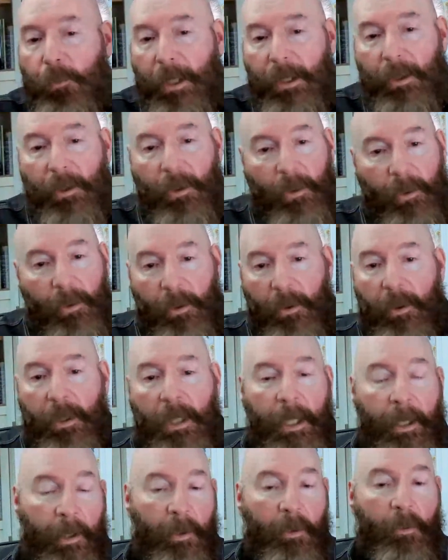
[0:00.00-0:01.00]
as one
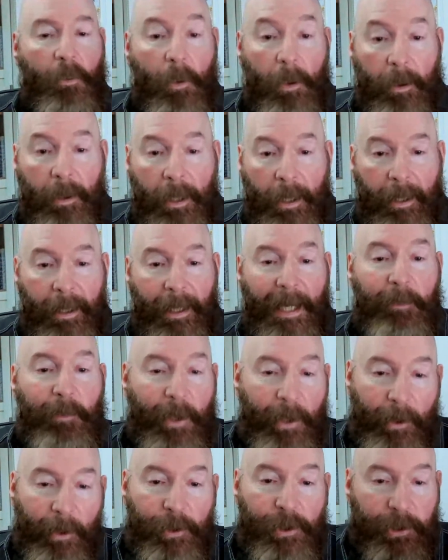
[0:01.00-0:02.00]
whole, or I'm
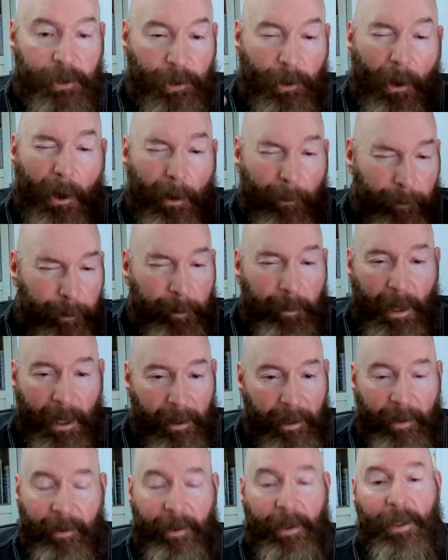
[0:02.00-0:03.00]
one of those soft
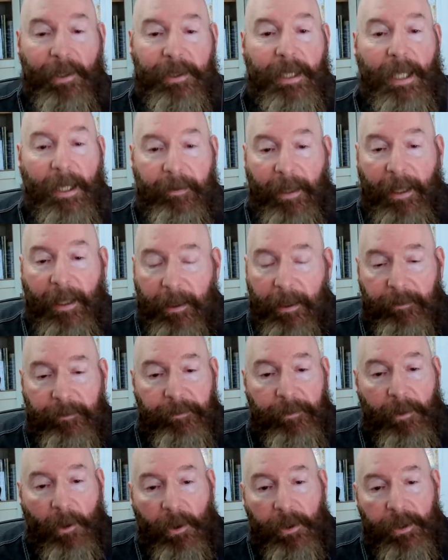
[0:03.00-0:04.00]
polytheists. I think
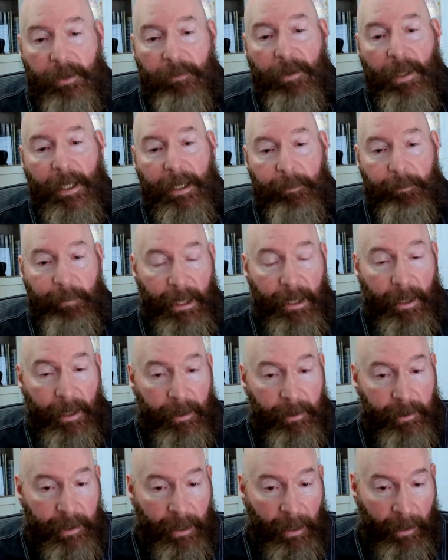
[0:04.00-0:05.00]
of all divine
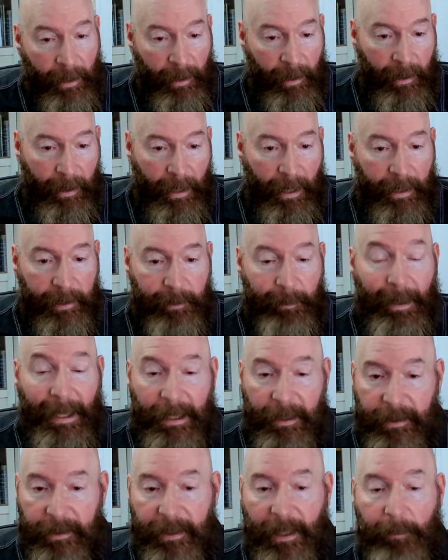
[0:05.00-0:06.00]
beings as
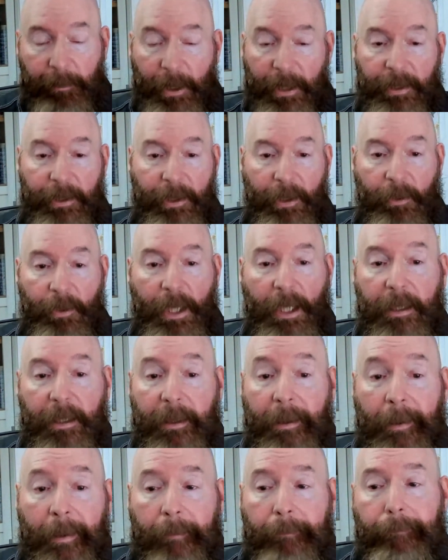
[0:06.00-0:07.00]
being separate and
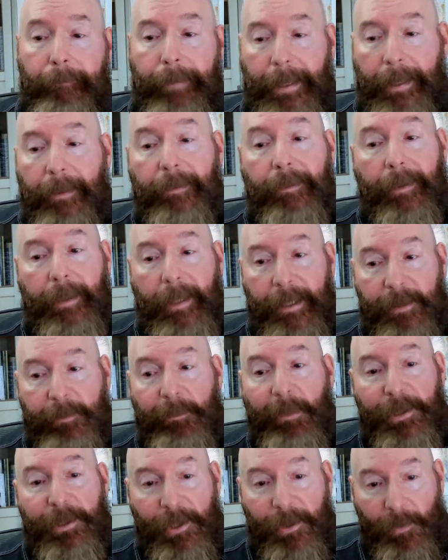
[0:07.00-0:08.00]
unique, but only as
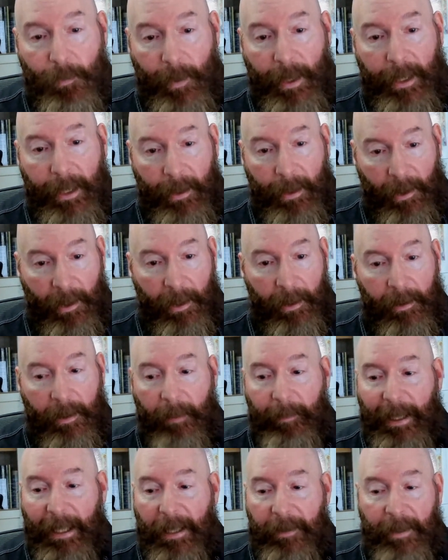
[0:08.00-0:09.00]
much as we are.
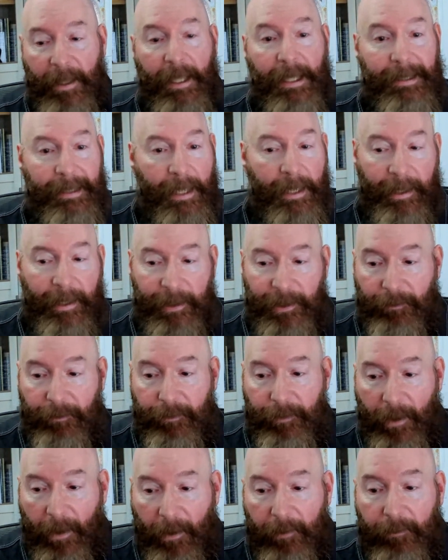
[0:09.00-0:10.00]
I mean, I think identity is a
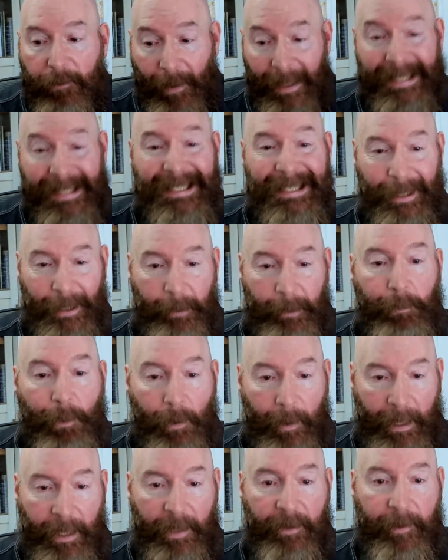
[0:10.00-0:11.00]
very
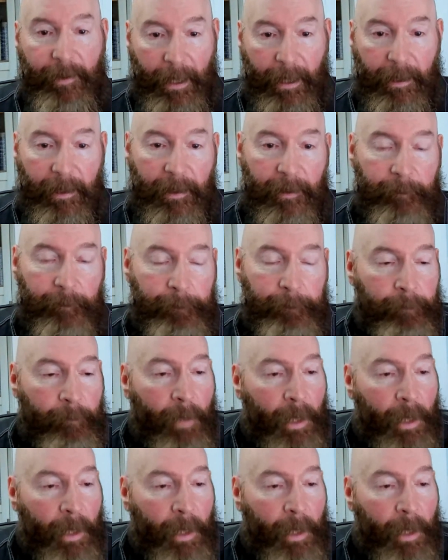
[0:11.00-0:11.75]
slippery thing.